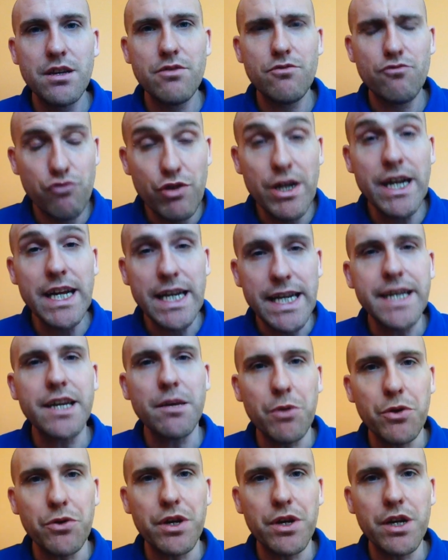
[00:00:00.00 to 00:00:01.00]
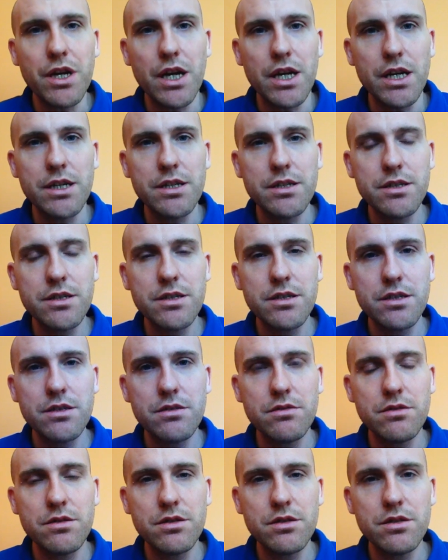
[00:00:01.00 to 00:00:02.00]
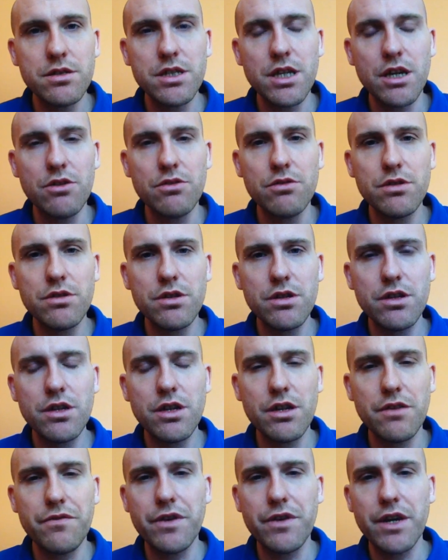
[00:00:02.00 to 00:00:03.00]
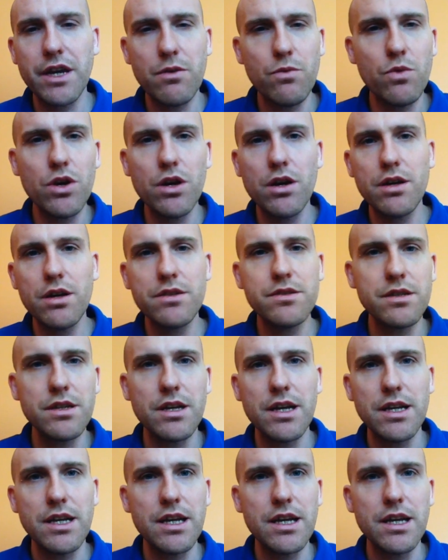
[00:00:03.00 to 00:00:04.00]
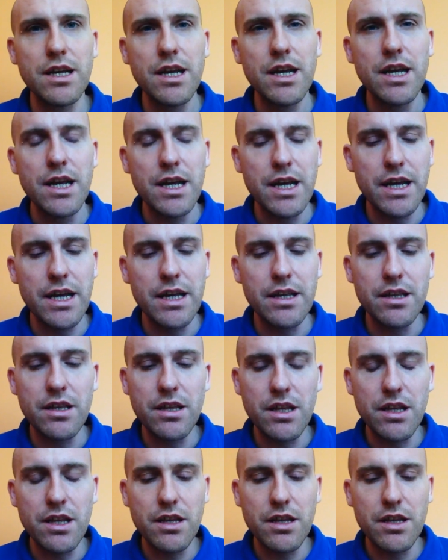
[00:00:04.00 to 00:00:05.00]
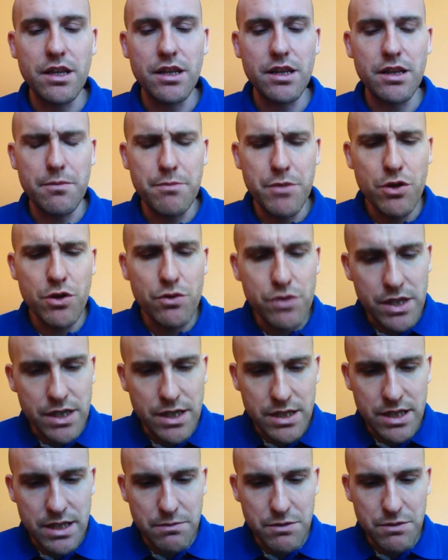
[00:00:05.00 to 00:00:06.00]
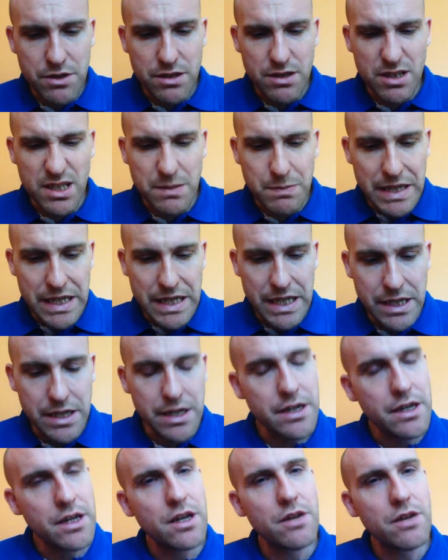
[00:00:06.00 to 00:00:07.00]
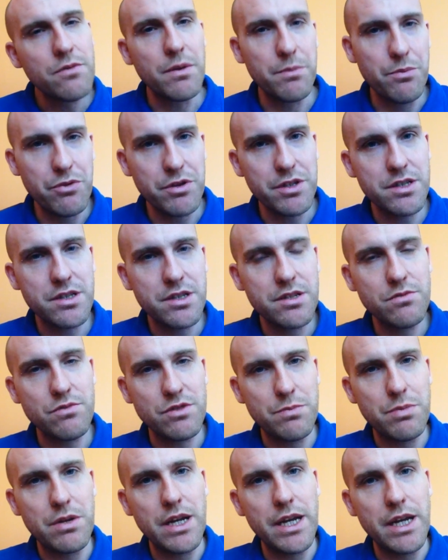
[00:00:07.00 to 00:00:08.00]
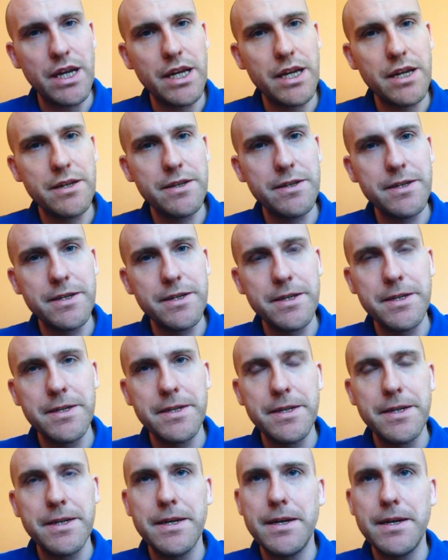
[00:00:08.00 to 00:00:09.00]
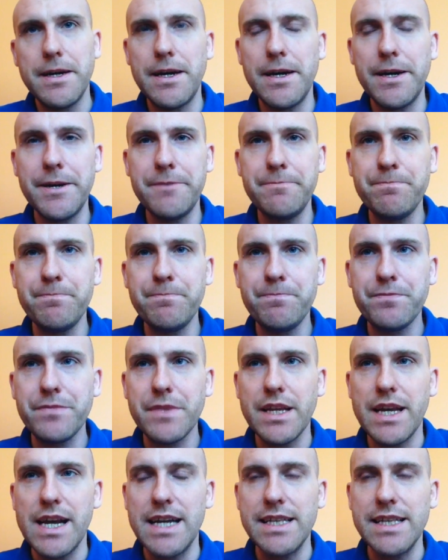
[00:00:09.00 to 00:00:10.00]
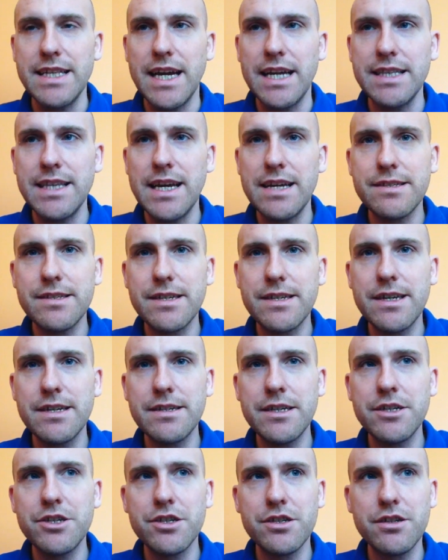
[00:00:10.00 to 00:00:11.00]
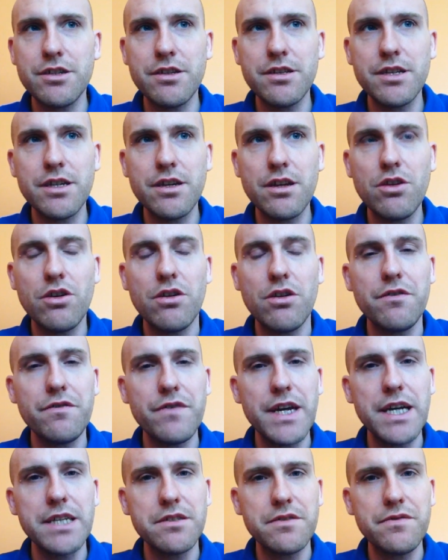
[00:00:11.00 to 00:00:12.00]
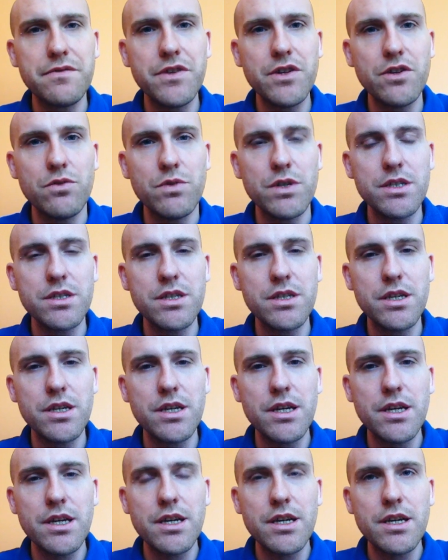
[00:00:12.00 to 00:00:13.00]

Really communicate, you know. You forget words, and the music seemed to speak when Prince was playing it, and that's the connection I think a lot of fans feel, is that